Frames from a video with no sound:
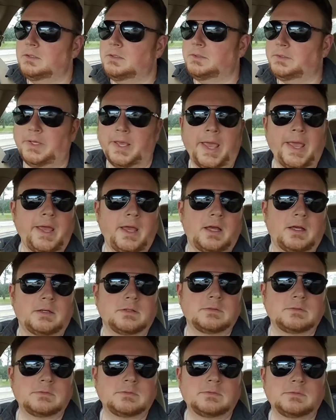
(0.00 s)
yeah,
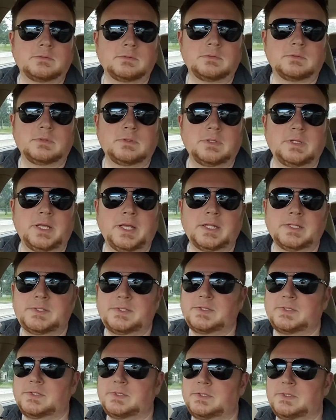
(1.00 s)

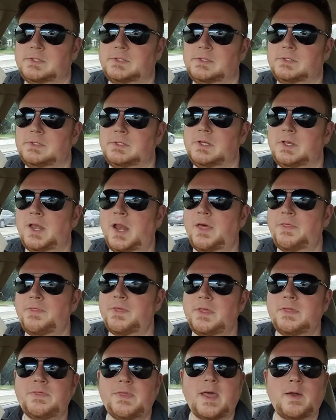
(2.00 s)
it's
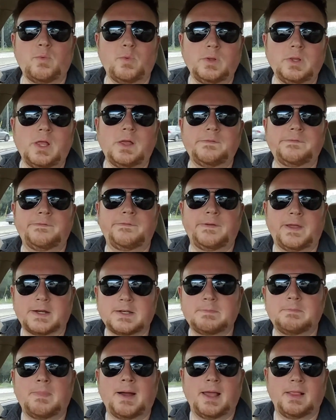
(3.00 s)
nothing that will
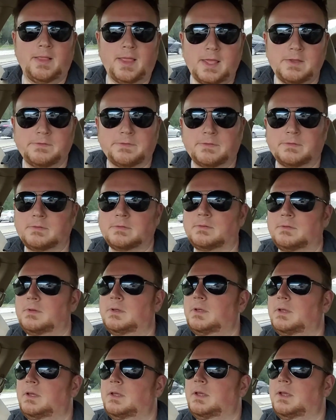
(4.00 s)
affect my life.
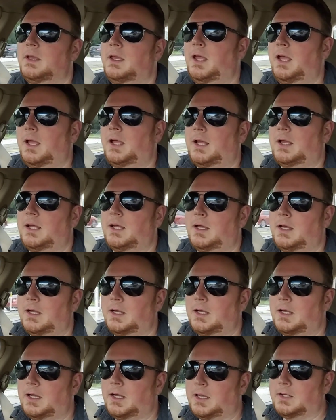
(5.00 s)

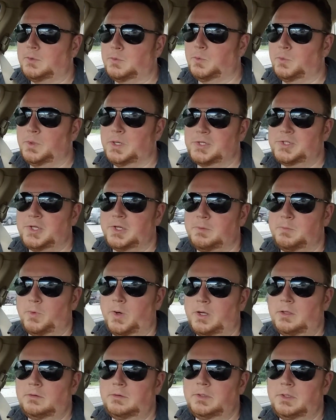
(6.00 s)
Uh, I wish him
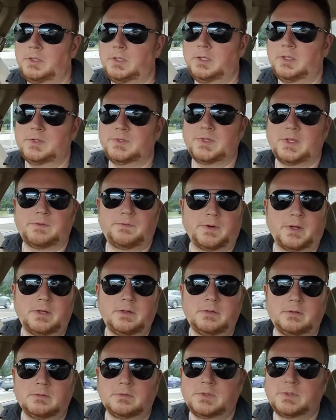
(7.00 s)
well. He is a
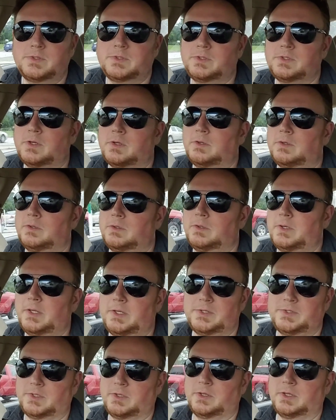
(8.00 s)
friend, so, and
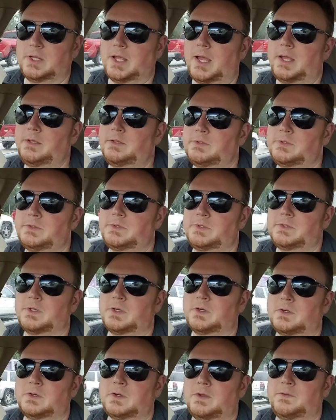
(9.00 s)
he's a good guy,
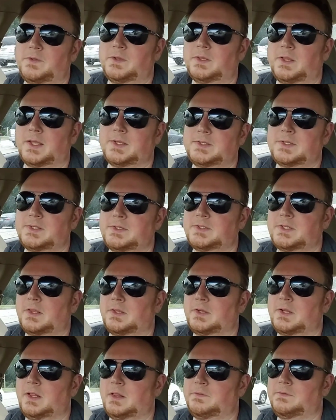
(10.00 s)
so if he likes it in
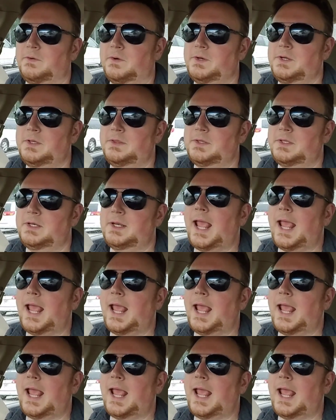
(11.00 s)
Southern California, then